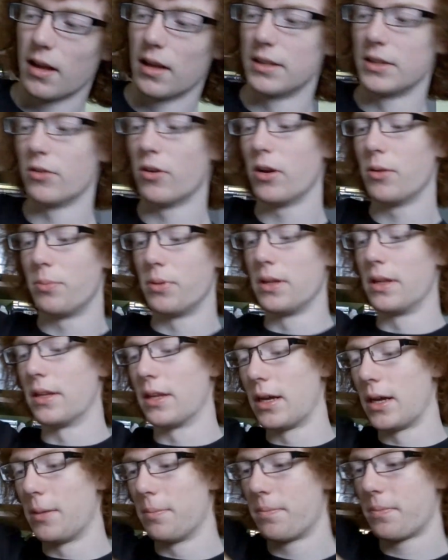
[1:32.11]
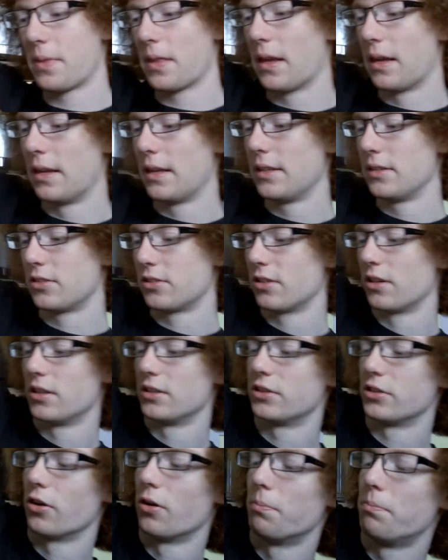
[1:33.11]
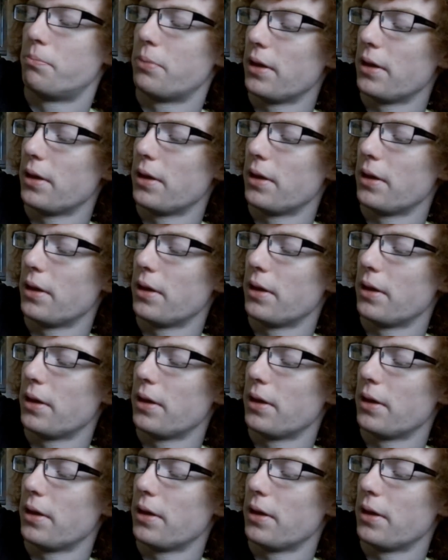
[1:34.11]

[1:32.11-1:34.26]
and you open it up, and inside you've got a